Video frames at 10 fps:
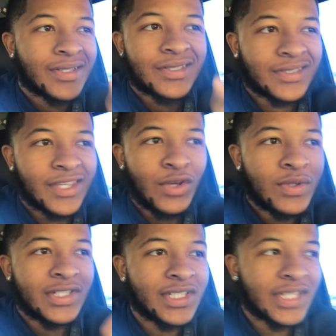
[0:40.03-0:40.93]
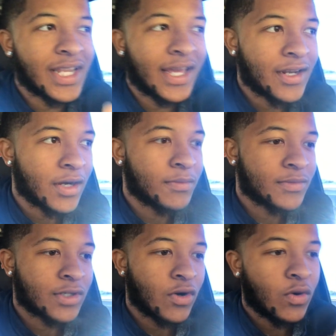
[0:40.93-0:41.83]
Cause cutie, she still ain't up.
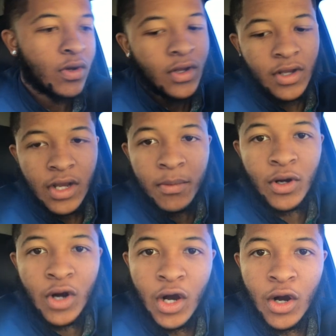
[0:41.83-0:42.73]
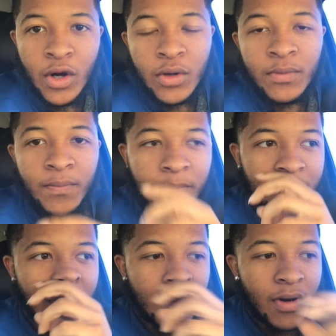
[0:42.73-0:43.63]
So I'm gonna go home.
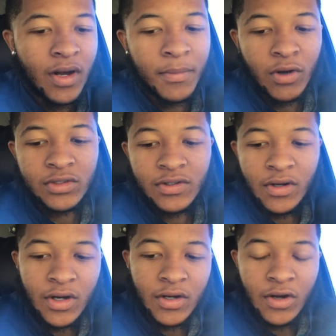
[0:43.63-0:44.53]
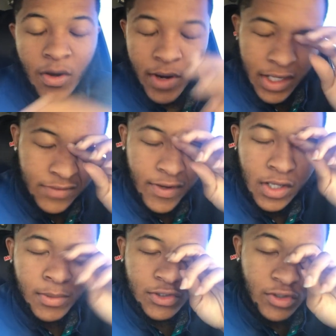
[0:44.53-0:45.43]
I'm gonna, I'm gonna go to the uh, car wash,
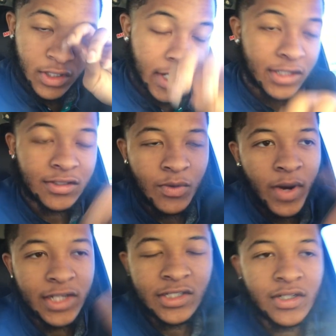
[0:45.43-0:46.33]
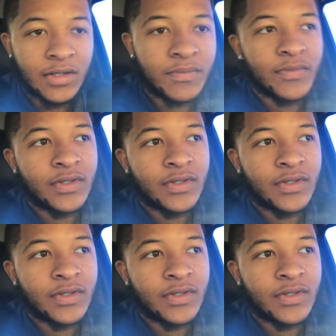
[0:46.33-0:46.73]
vacuum my truck out and stuff, wash it up.